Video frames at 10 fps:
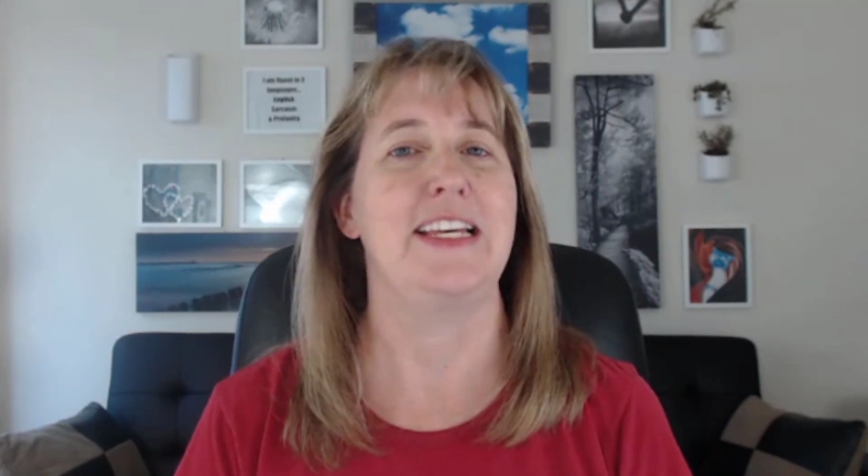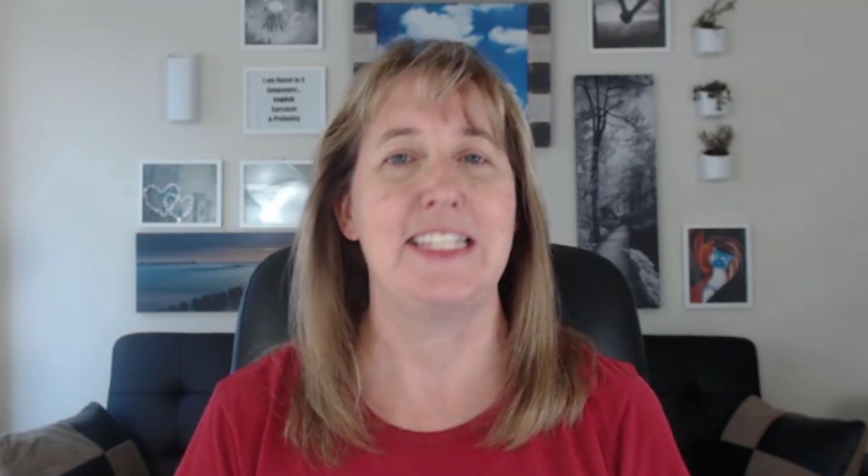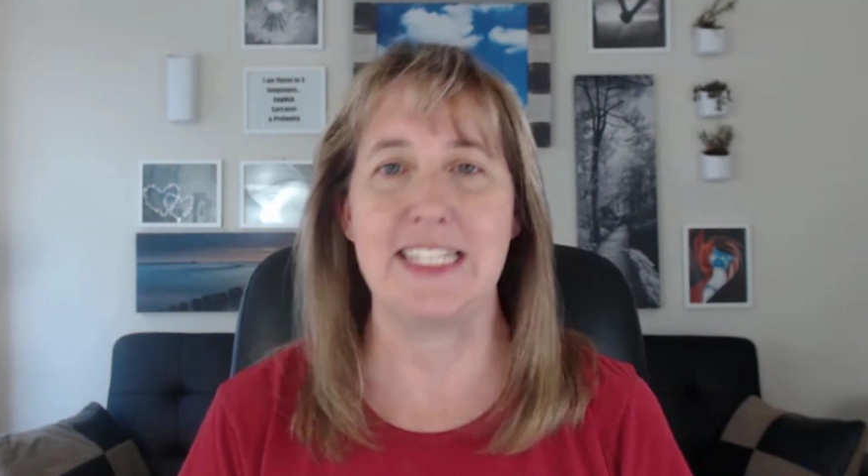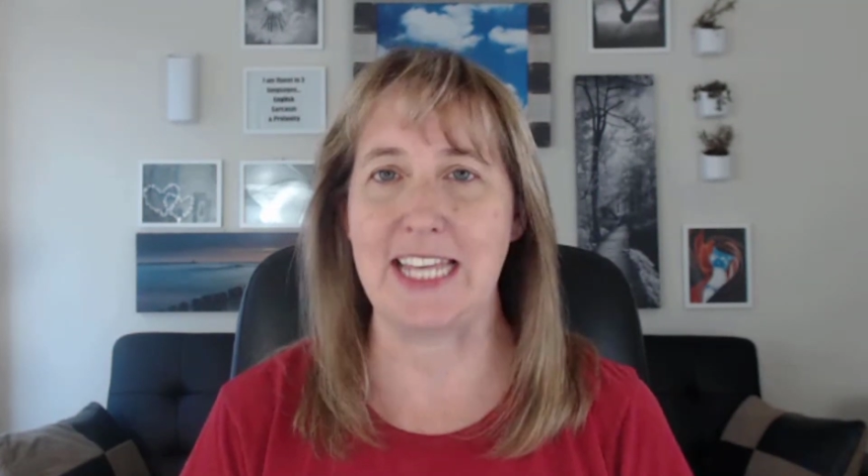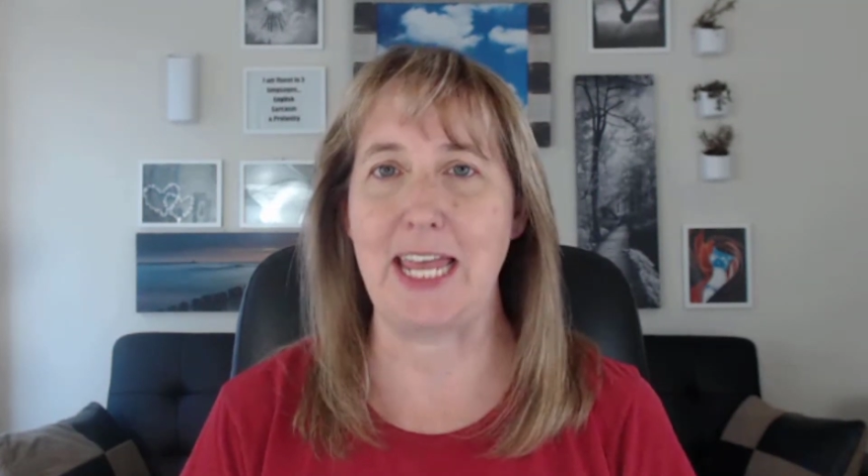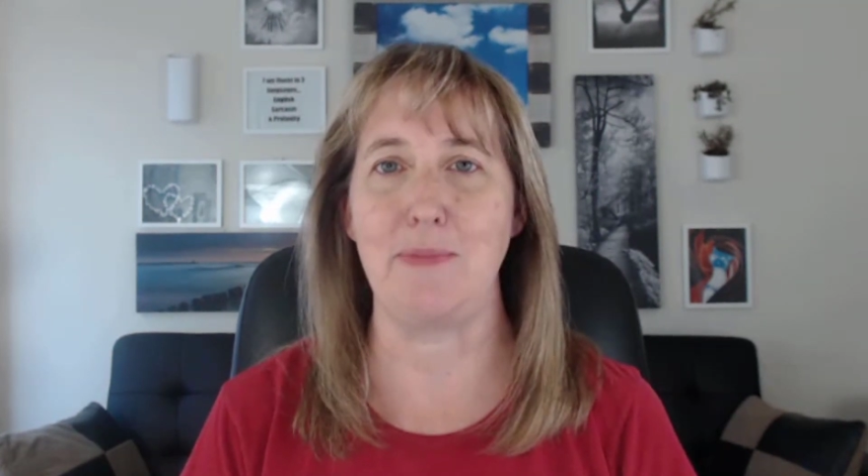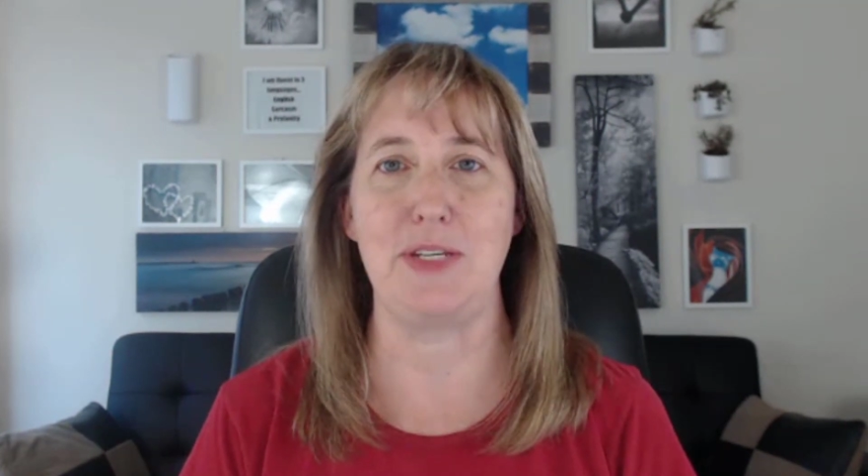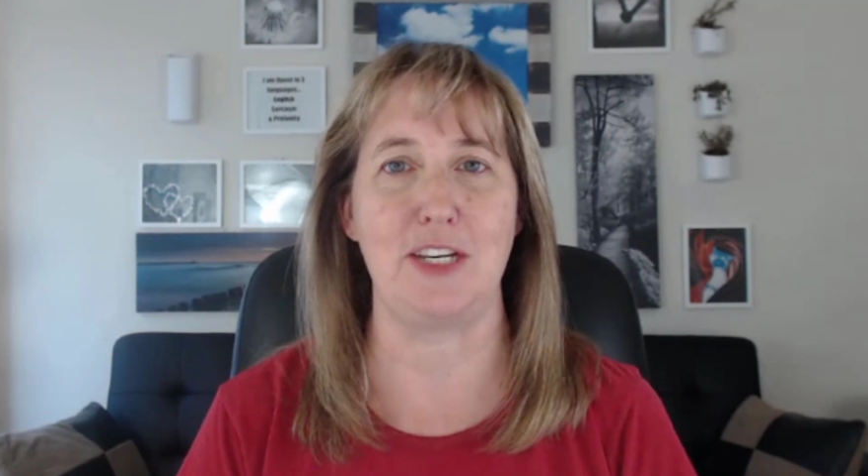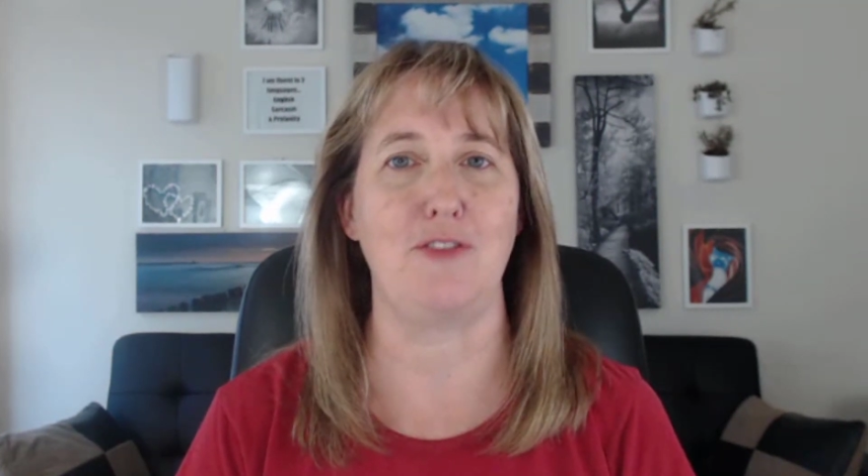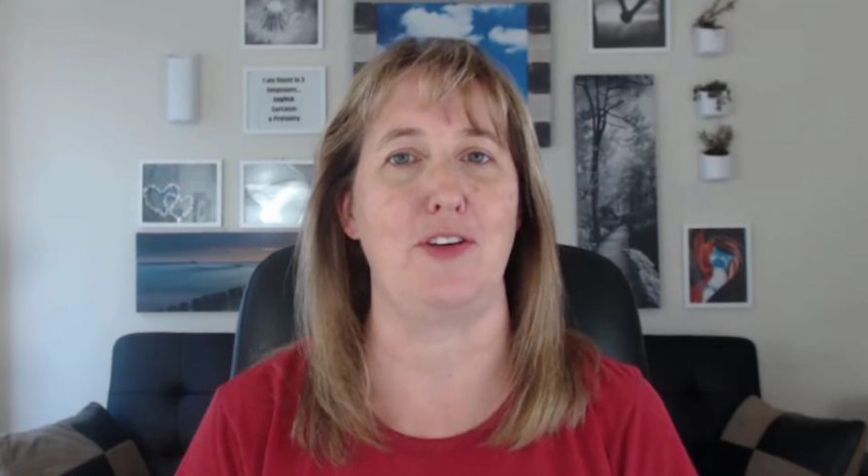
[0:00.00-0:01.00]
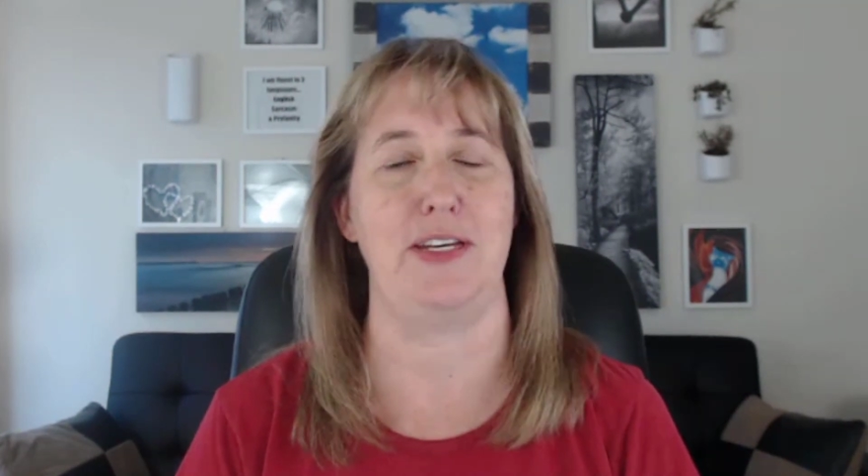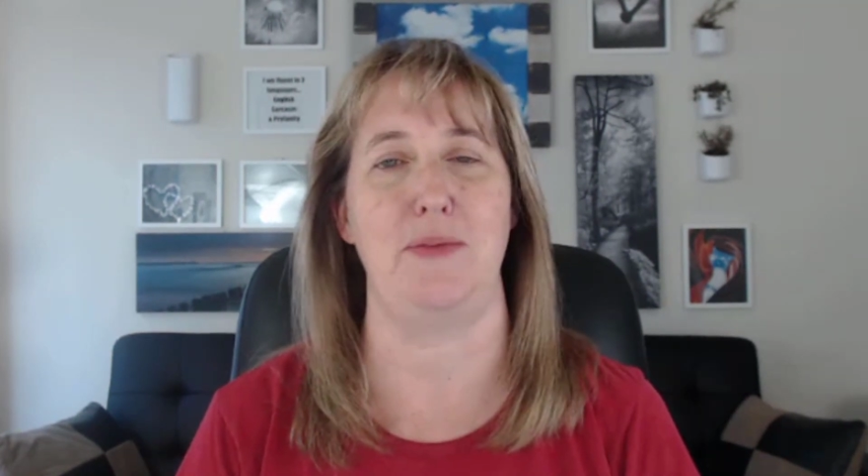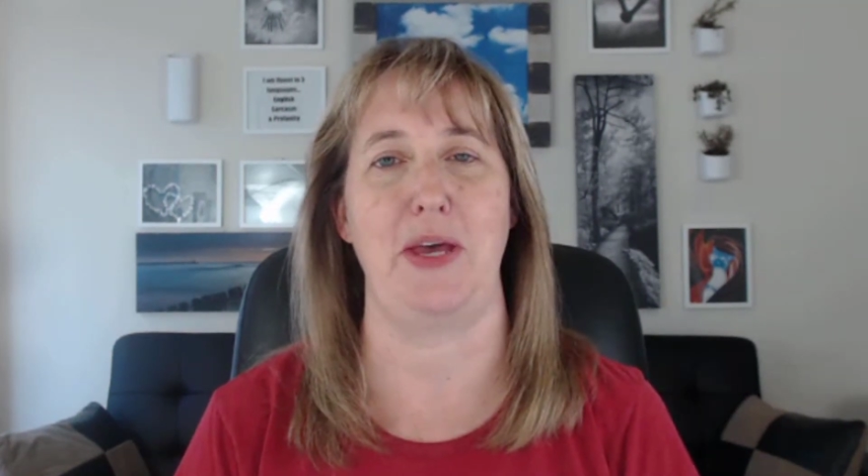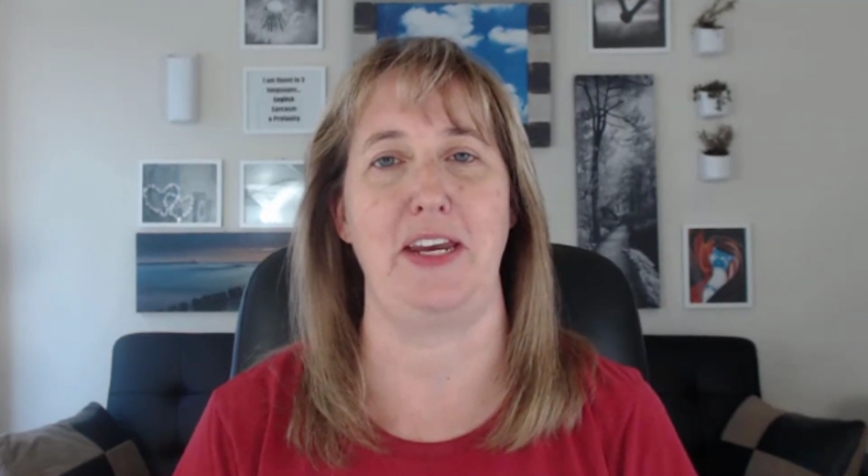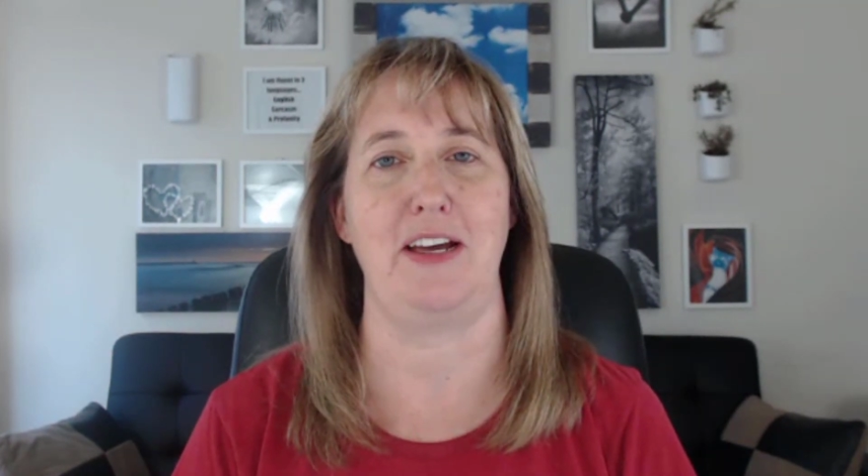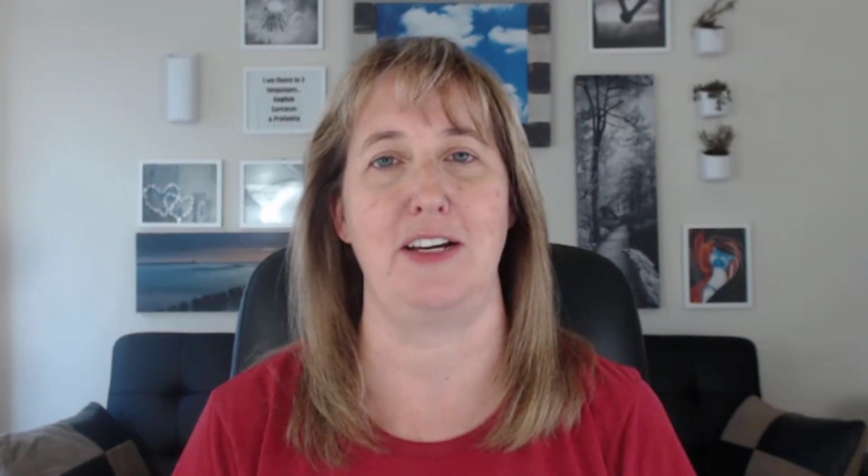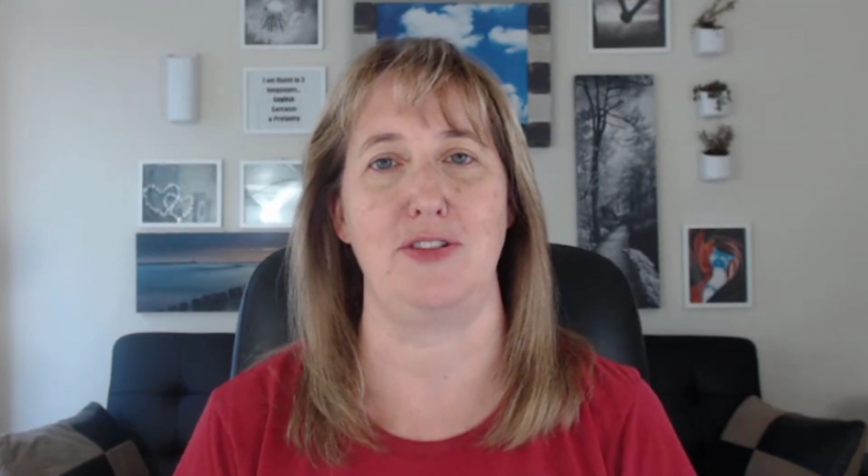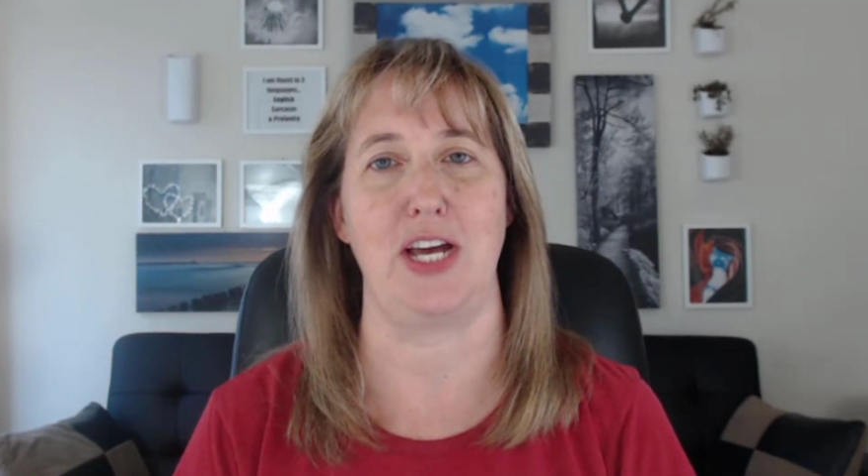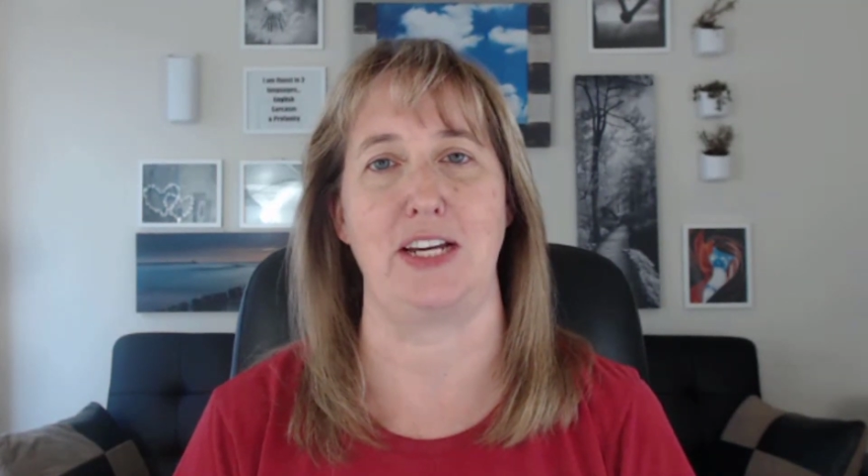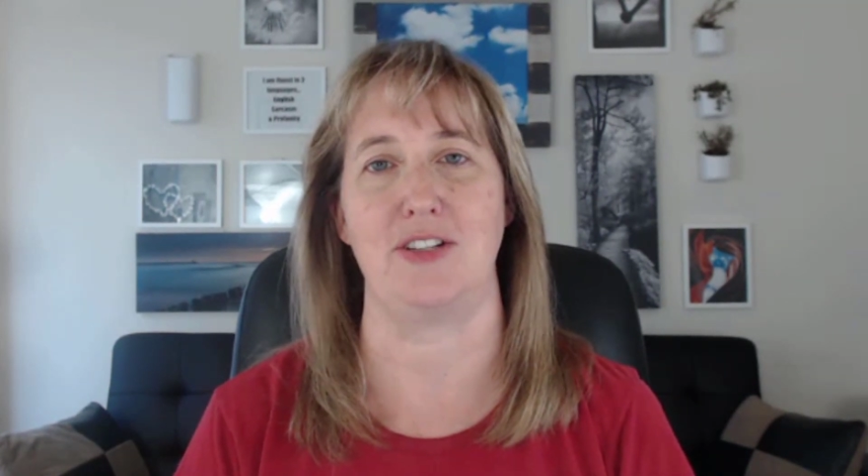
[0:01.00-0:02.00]
Same deal for independent
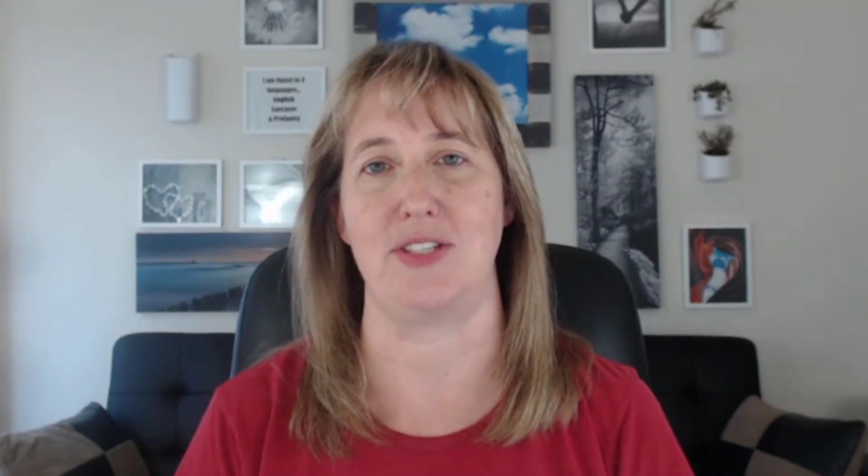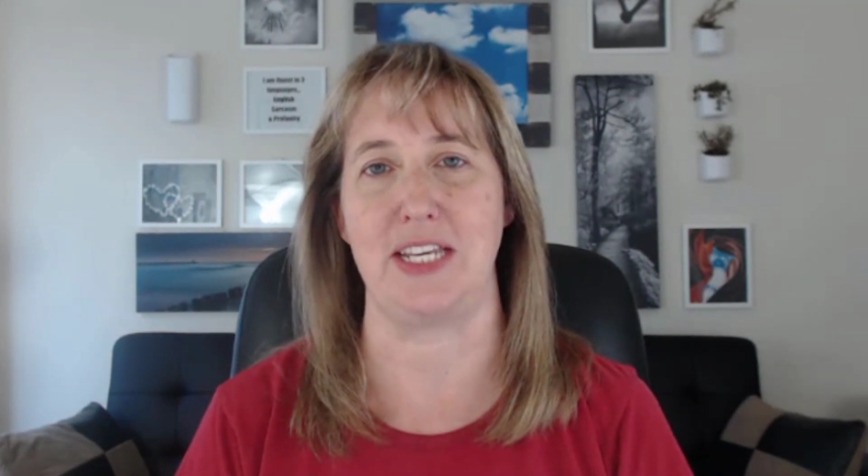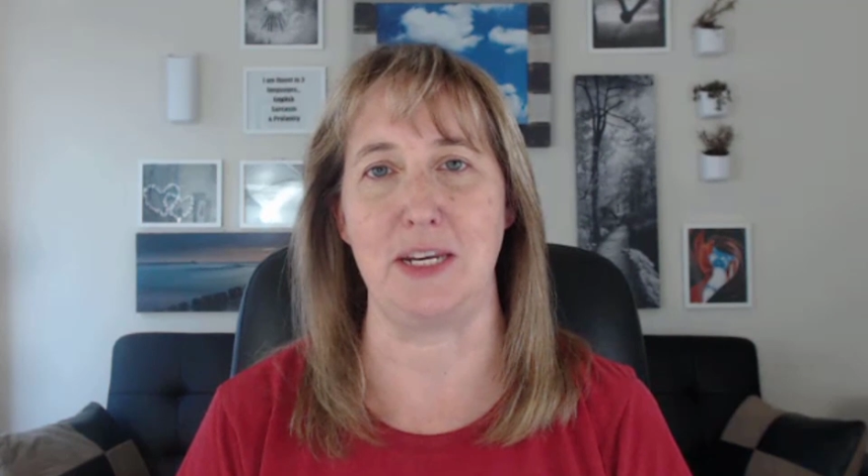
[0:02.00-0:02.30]
contractors.